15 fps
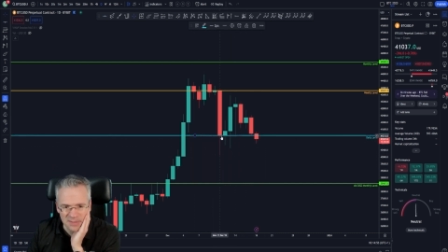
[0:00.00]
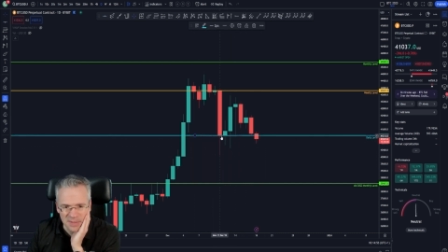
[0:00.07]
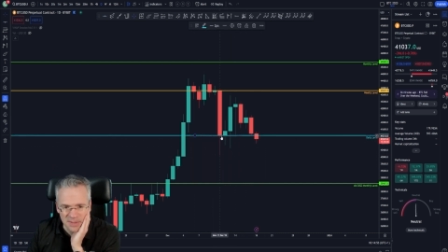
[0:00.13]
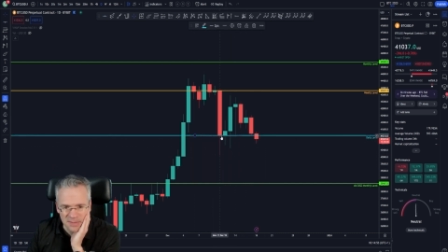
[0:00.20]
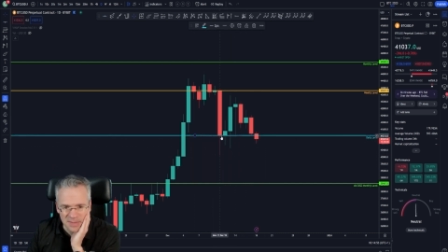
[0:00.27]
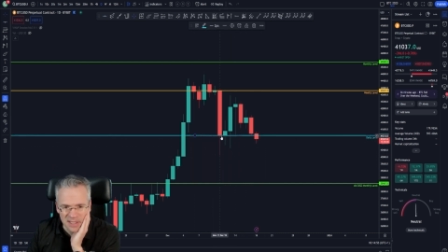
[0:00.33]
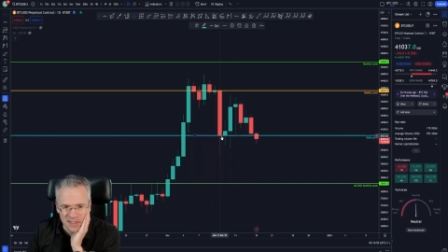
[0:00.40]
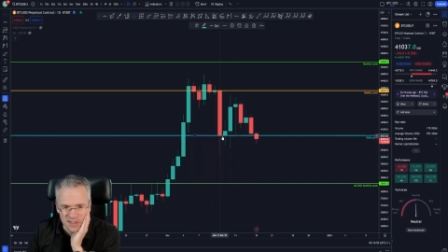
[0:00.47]
but
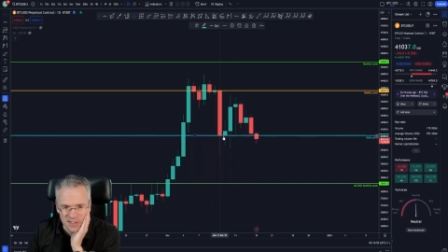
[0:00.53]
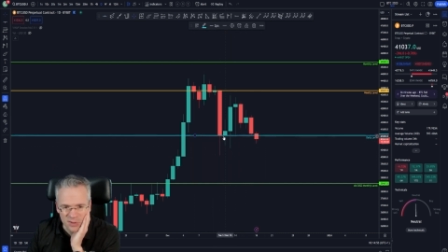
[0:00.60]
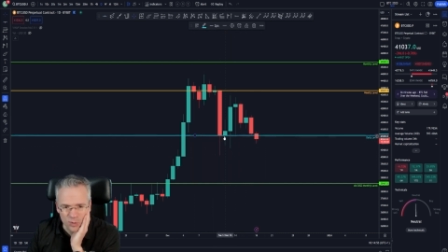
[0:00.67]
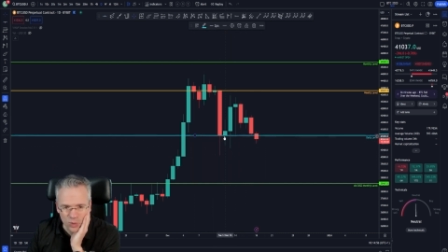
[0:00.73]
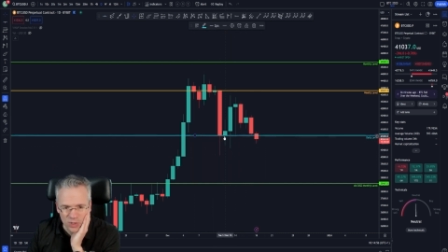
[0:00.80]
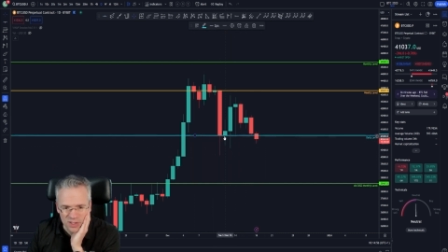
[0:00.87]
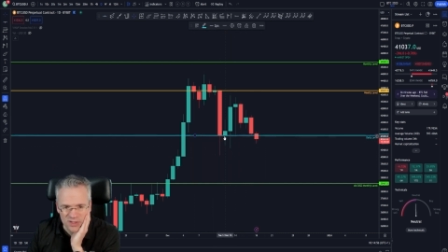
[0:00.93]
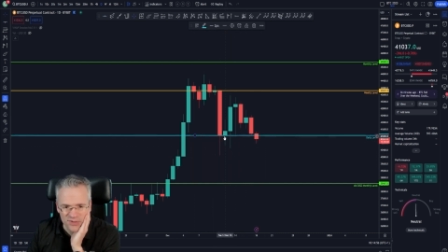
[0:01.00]
because it
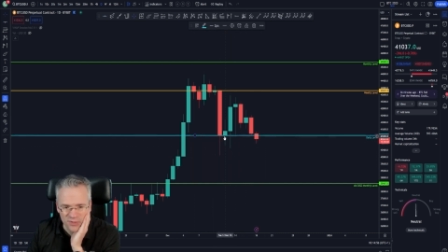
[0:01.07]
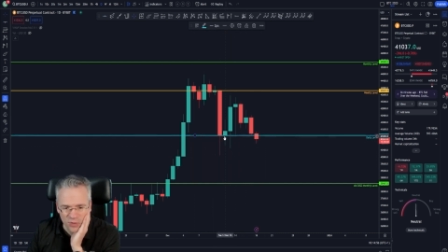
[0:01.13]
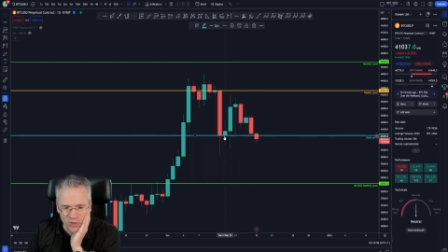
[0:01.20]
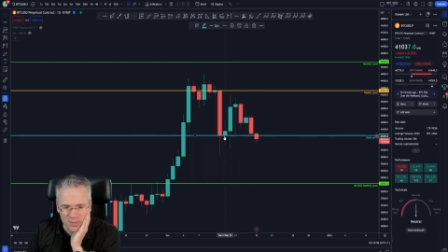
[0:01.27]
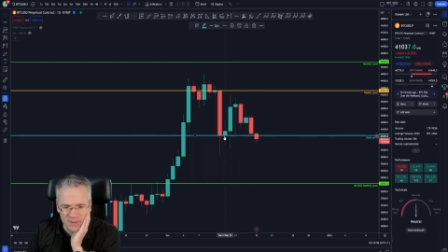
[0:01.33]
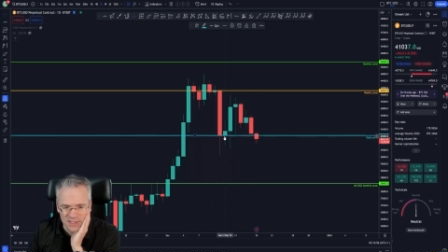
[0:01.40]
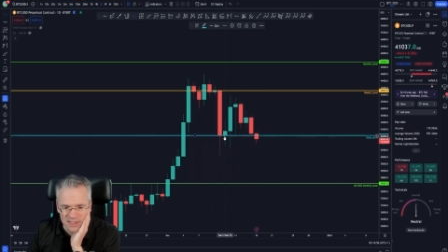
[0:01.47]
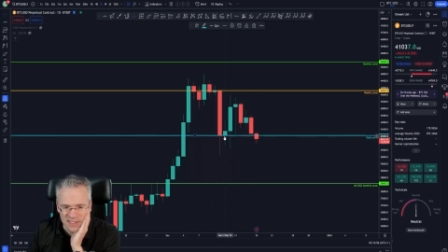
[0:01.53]
was
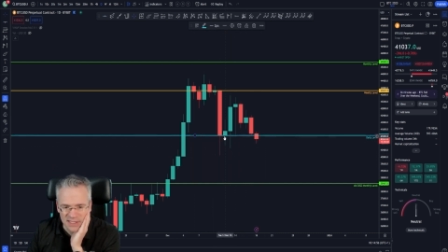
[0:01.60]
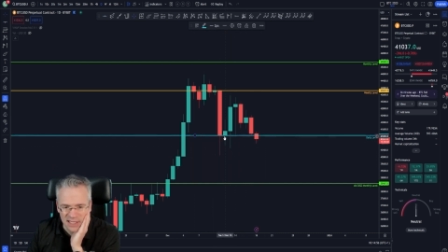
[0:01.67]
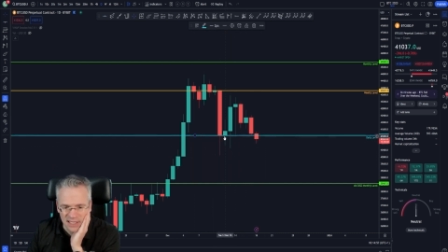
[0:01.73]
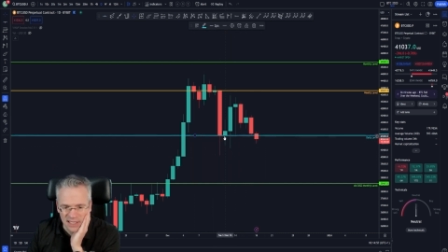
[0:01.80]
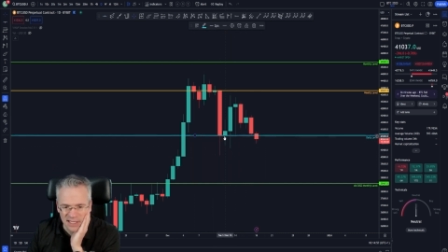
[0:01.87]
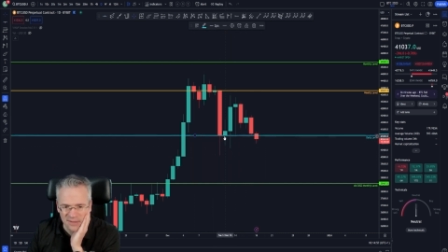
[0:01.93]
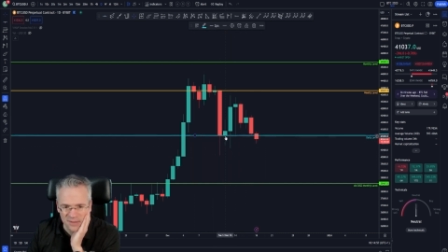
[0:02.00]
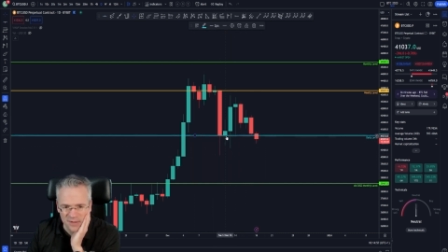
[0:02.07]
formed as a
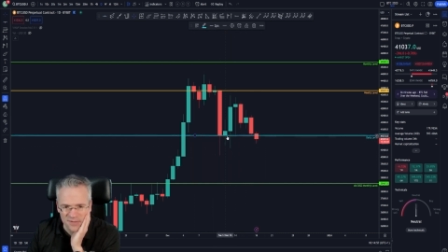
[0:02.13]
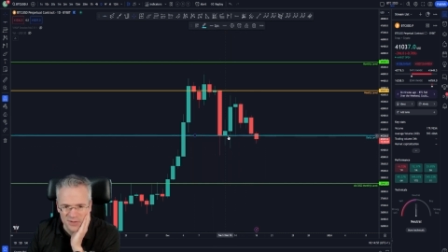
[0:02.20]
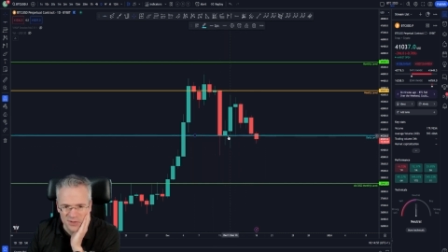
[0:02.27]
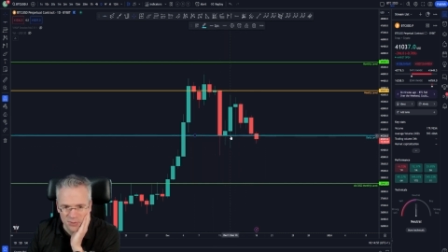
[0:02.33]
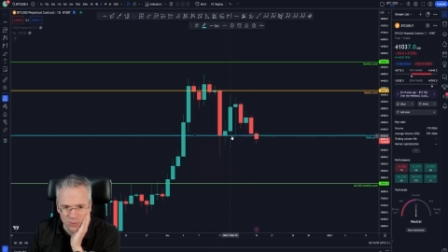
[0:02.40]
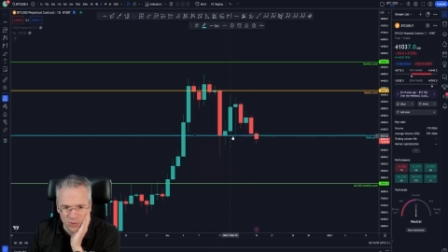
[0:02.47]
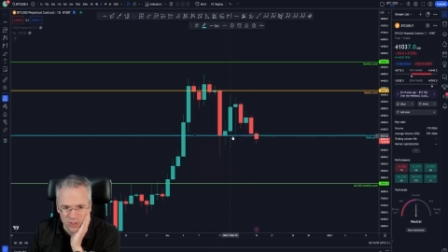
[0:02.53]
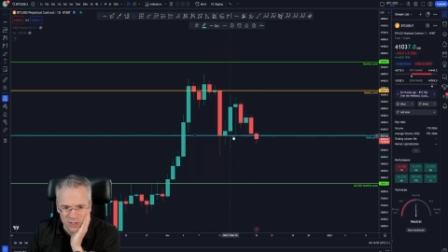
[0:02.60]
daily level of
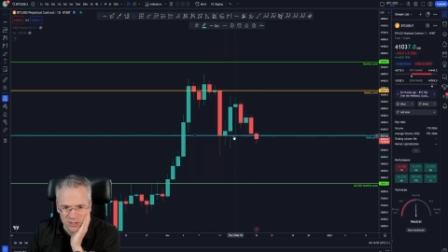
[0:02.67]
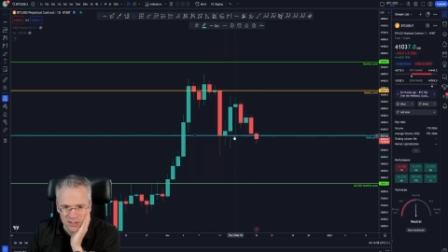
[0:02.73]
support